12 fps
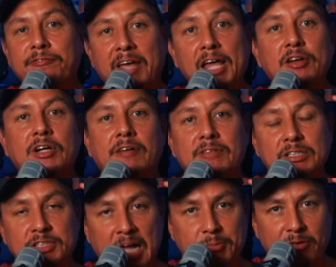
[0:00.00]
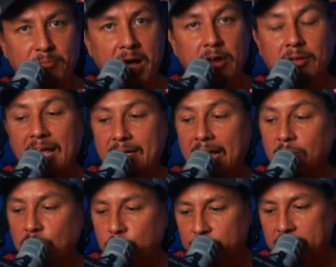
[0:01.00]
failure of this type of model and how
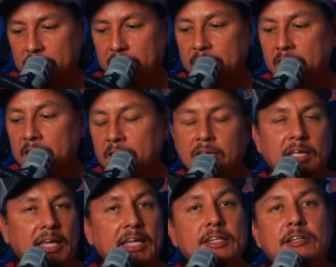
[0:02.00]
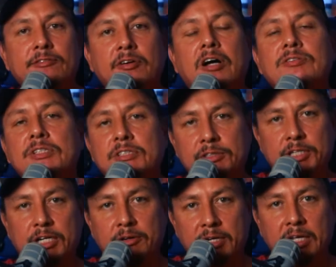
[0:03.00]
quickly it devolves into
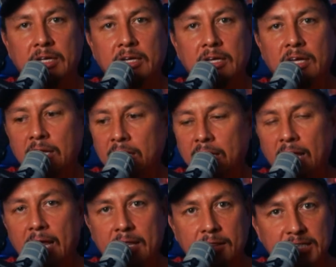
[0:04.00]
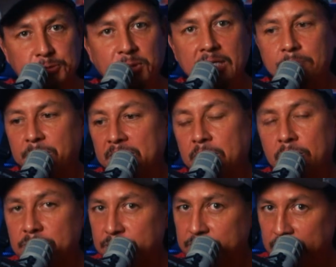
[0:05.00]
tyranny. And this may be
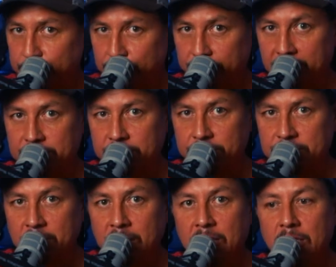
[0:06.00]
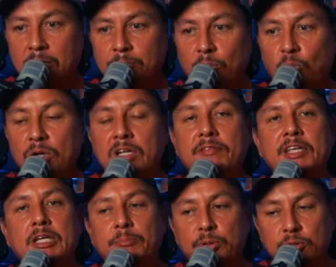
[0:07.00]
news to some progressives, but one of
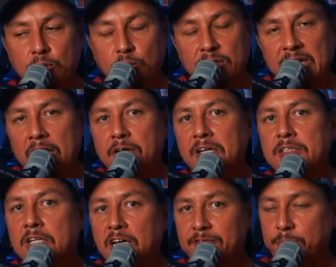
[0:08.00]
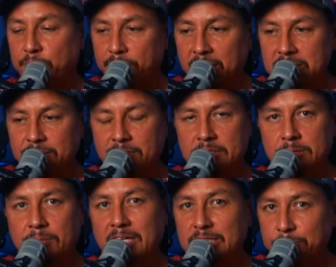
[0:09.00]
the peculiarities of
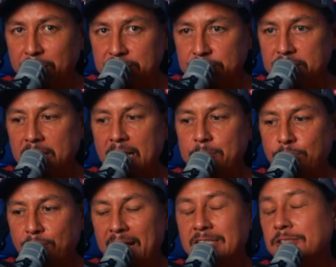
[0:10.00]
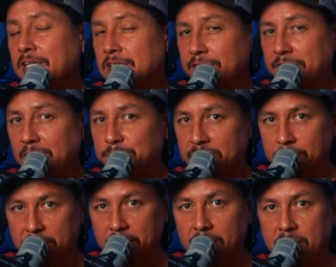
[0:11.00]
progressivism, especially a branch that developed in
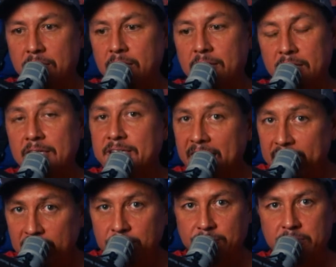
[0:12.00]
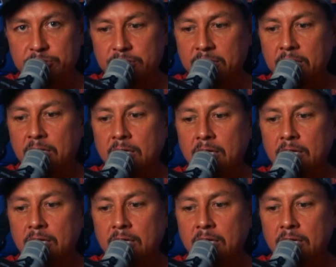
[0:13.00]
America, the Yankee version,